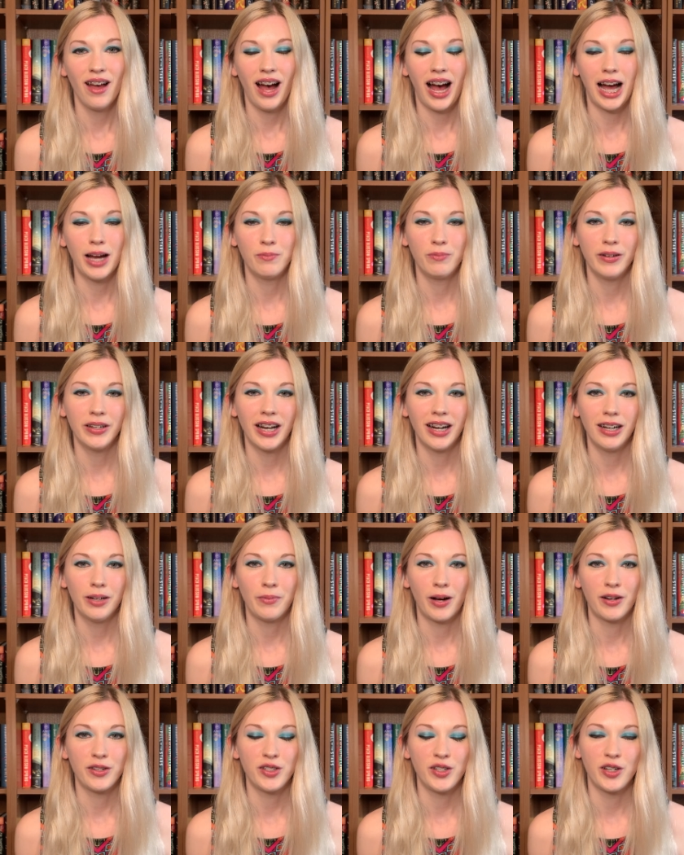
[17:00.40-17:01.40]
I put out
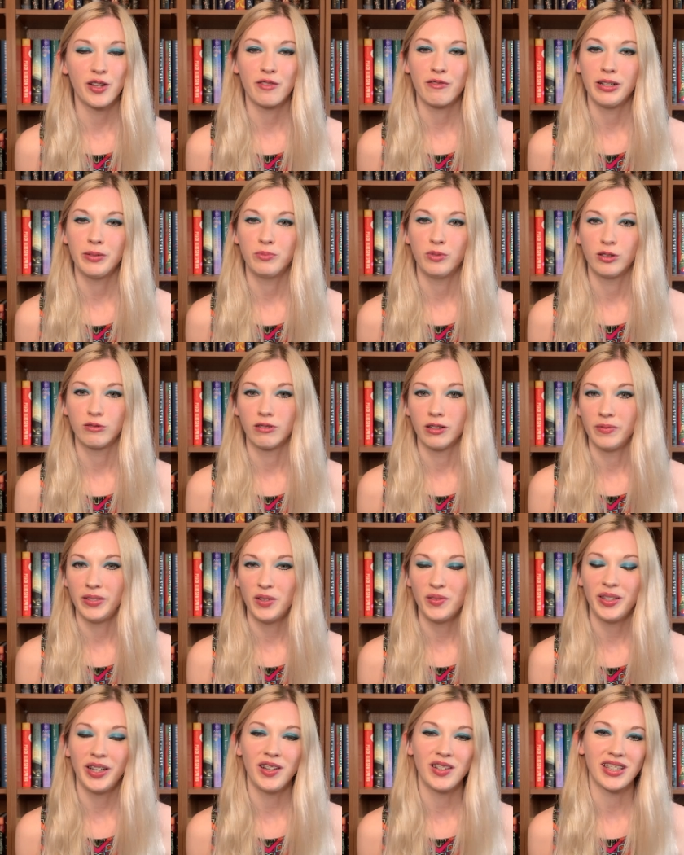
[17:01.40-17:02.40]
about 2 to 3 book review
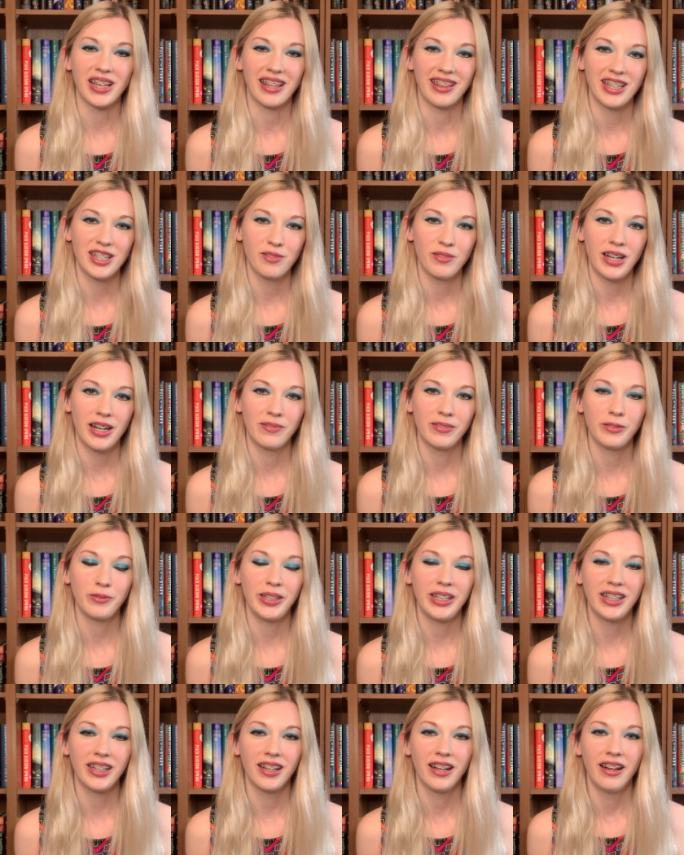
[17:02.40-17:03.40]
videos like this one every
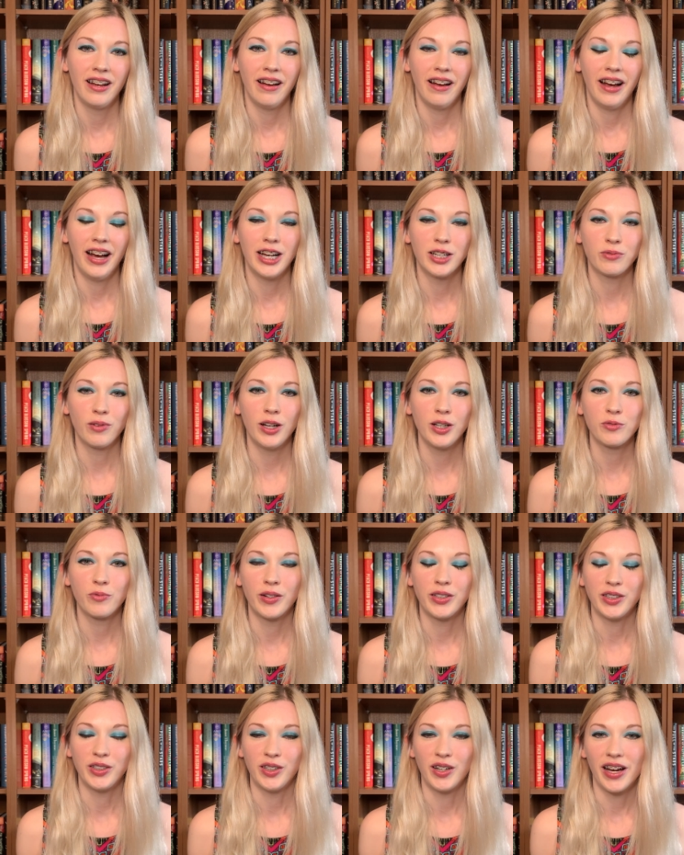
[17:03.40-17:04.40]
week, as well as
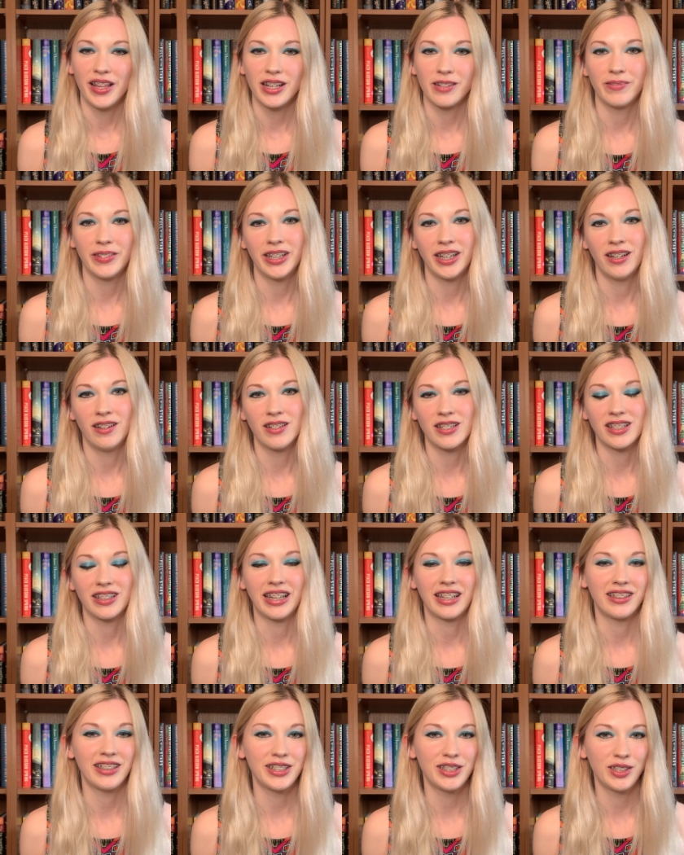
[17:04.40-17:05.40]
1 to 2 other videos
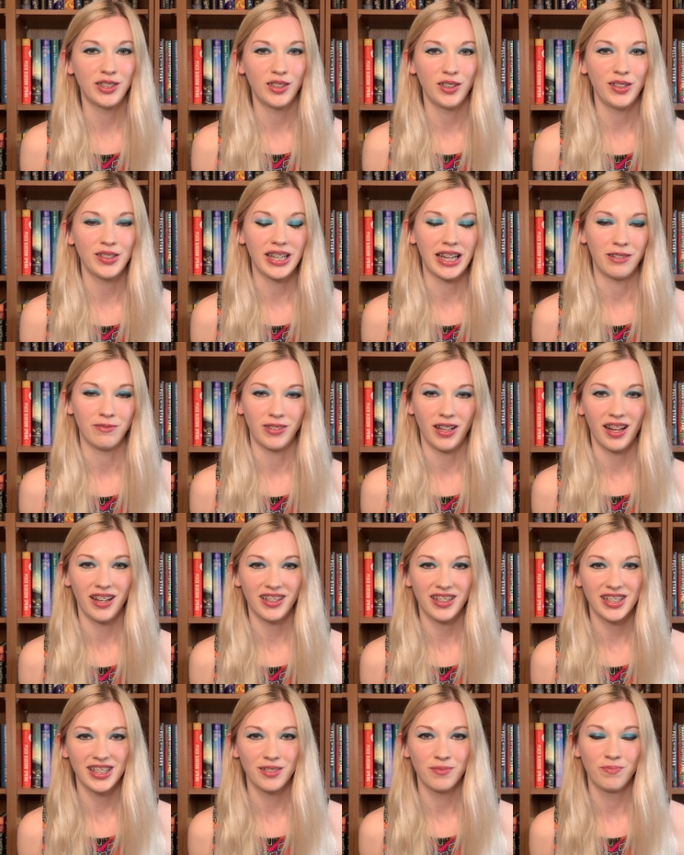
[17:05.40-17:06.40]
like listicles and
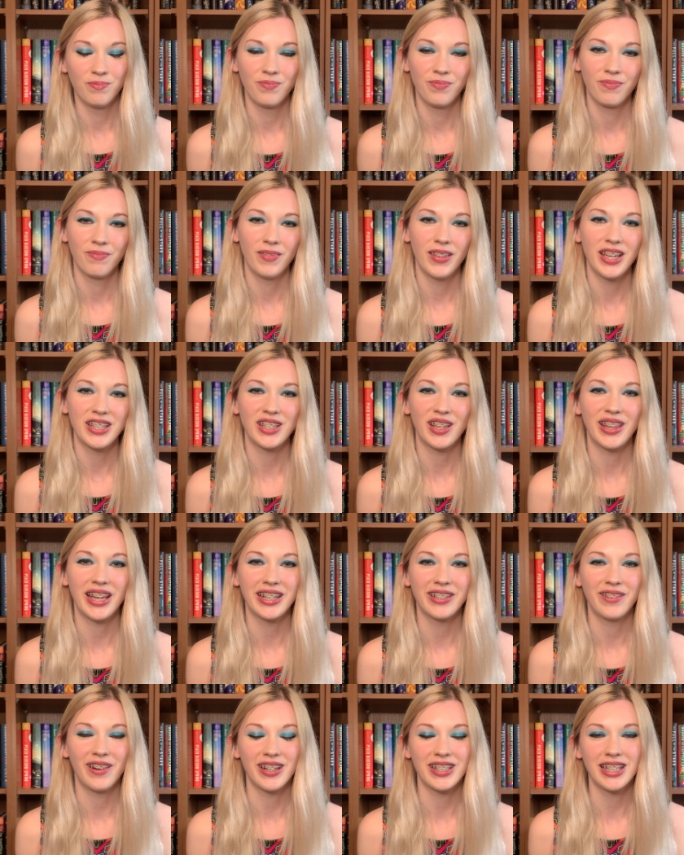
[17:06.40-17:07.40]
vlogs. So
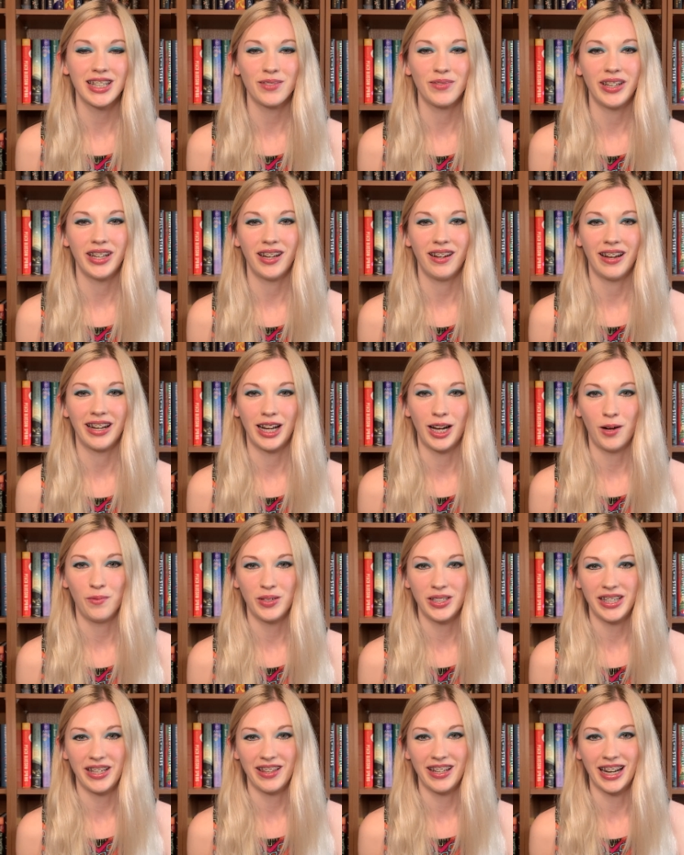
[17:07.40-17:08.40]
thanks for watching this video, and I hope
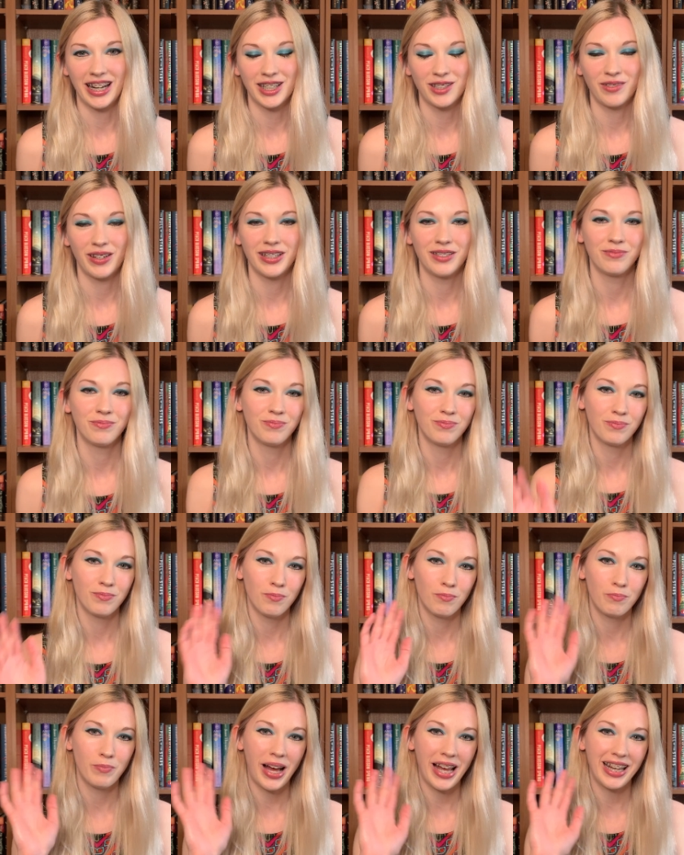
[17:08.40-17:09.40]
to see you in the next one.
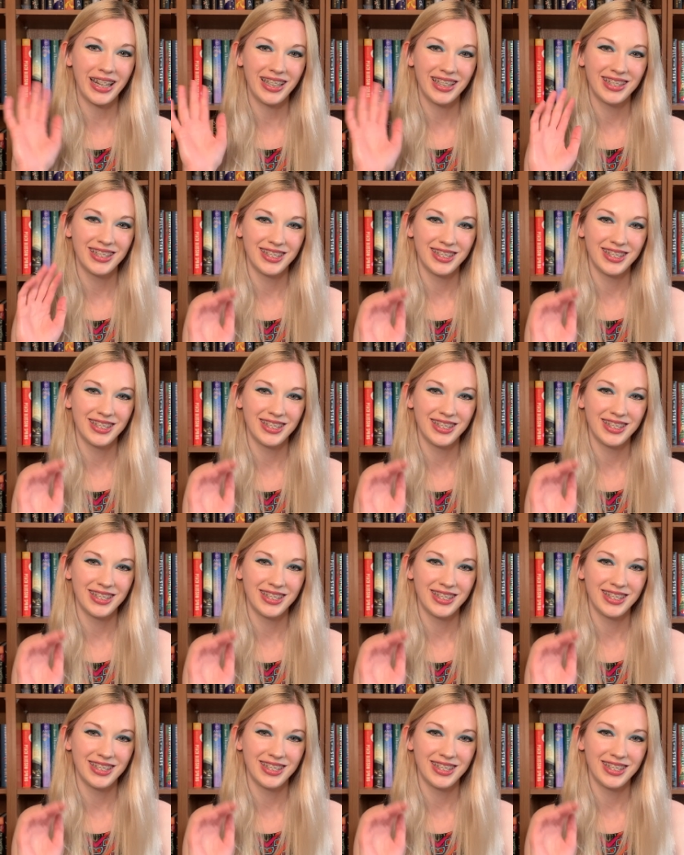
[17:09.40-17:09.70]
Bye!